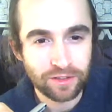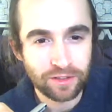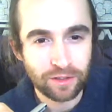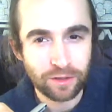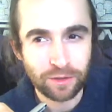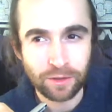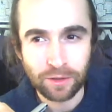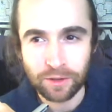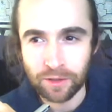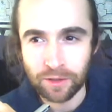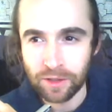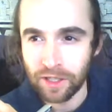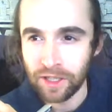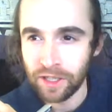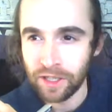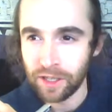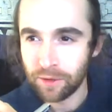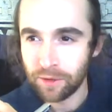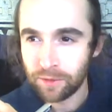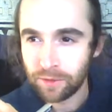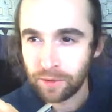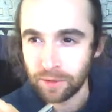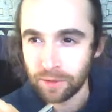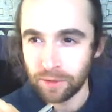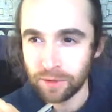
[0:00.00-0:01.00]
So
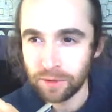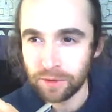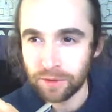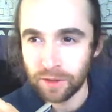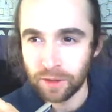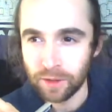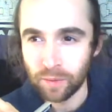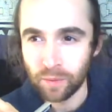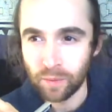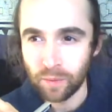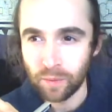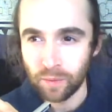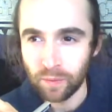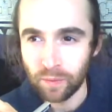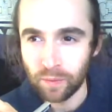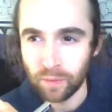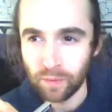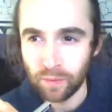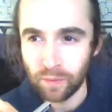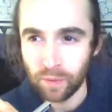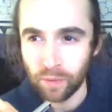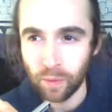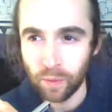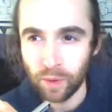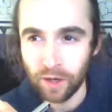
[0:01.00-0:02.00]
if you're using
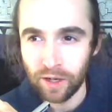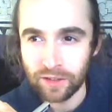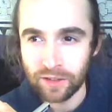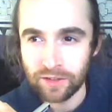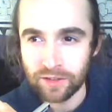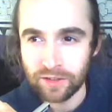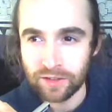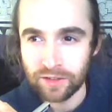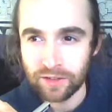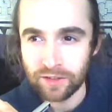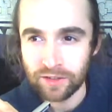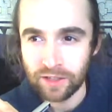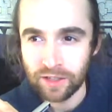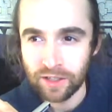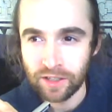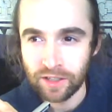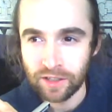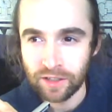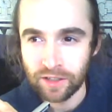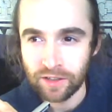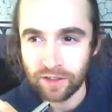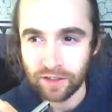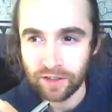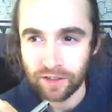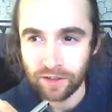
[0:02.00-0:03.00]
the words
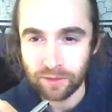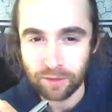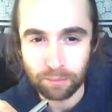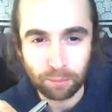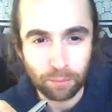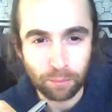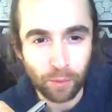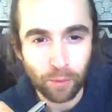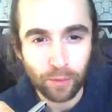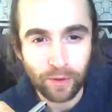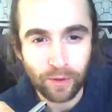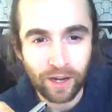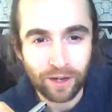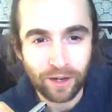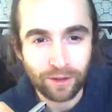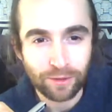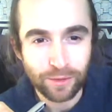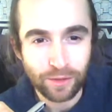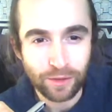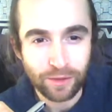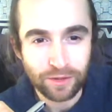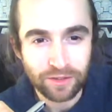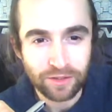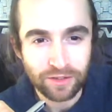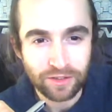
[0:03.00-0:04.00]
born out of
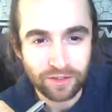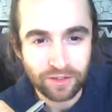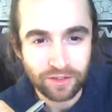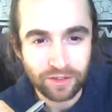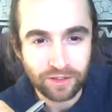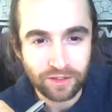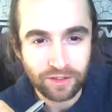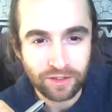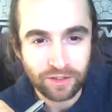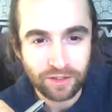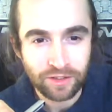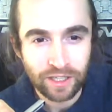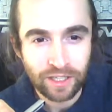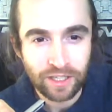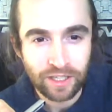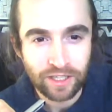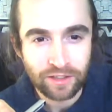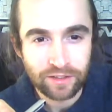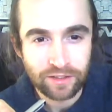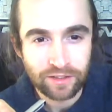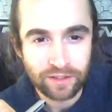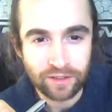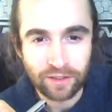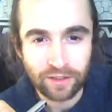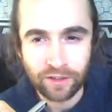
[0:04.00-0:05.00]
consciousness
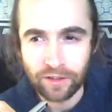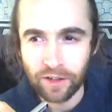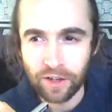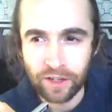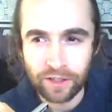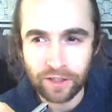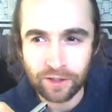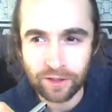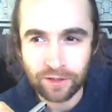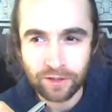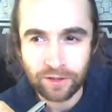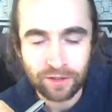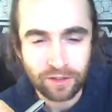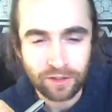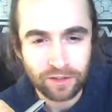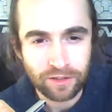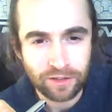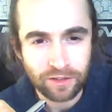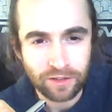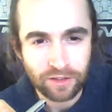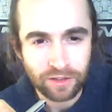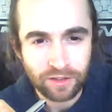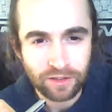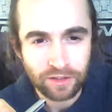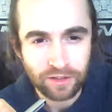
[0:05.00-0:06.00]
to deny
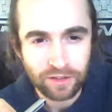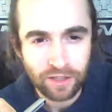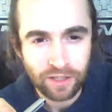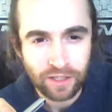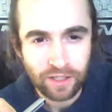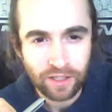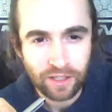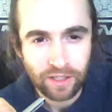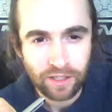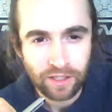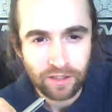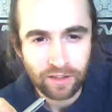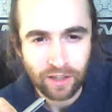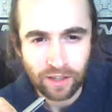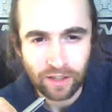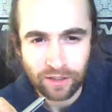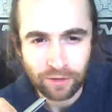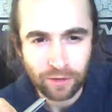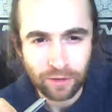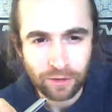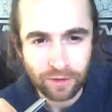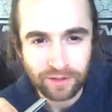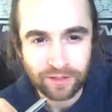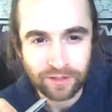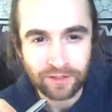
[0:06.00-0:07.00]
consciousness, then
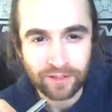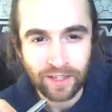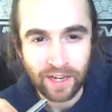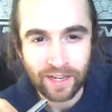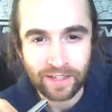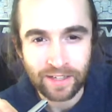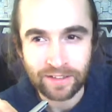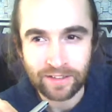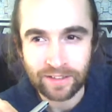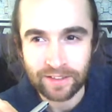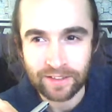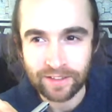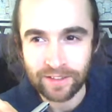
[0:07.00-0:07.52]
you're insane.